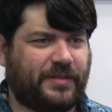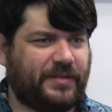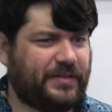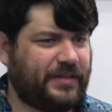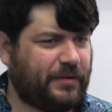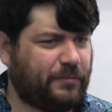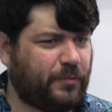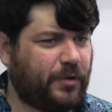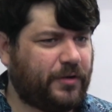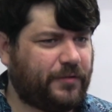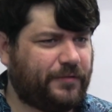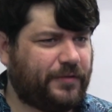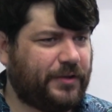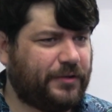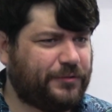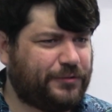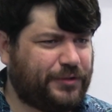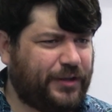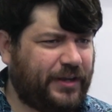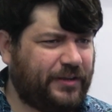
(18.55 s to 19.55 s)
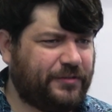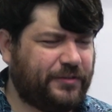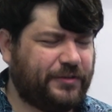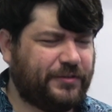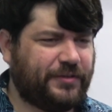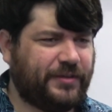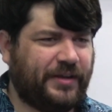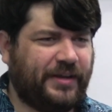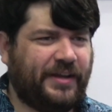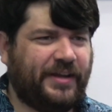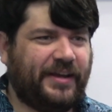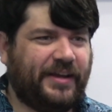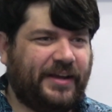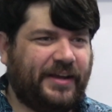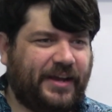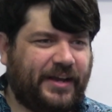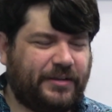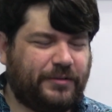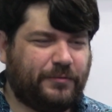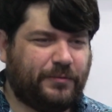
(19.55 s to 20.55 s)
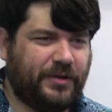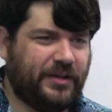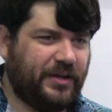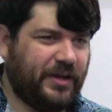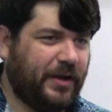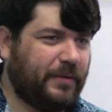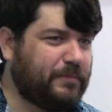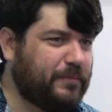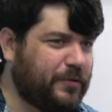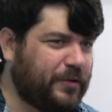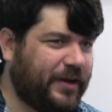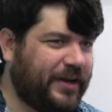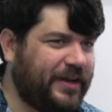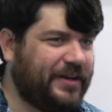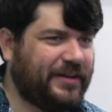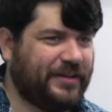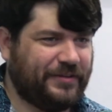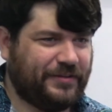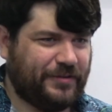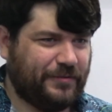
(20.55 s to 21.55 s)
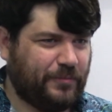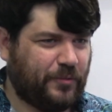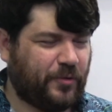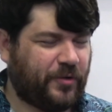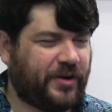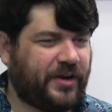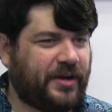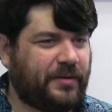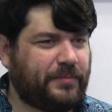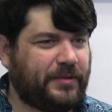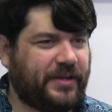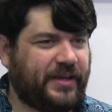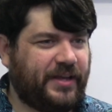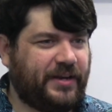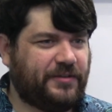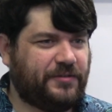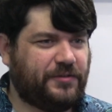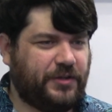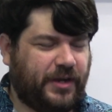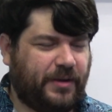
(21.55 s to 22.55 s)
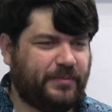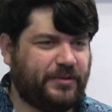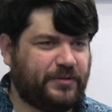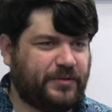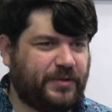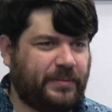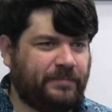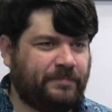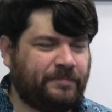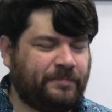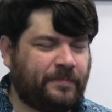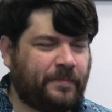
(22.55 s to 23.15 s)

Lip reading: that workflow, changes as we upgrade into more complicated geometry.